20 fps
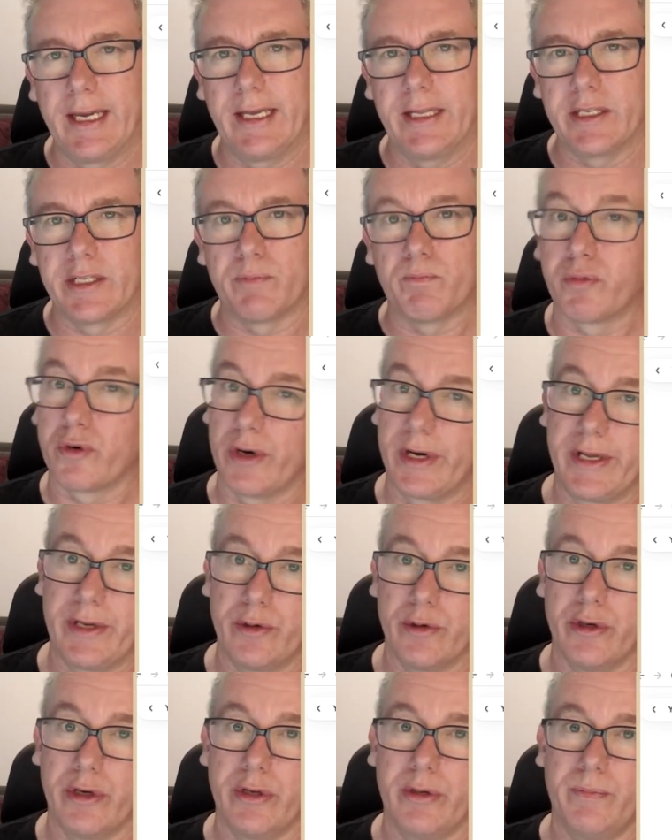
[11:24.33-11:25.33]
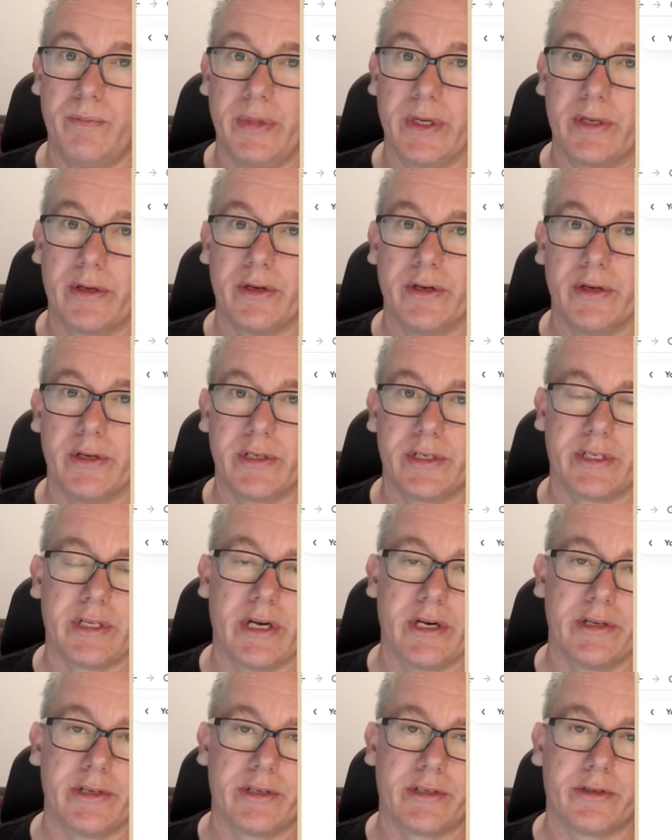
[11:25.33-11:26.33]
It's pretty good because
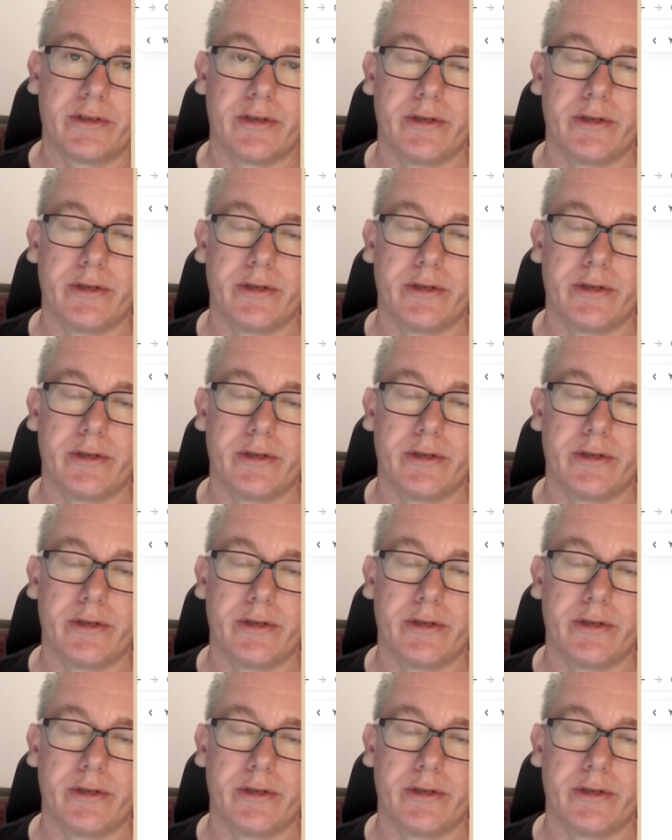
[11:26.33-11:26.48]
those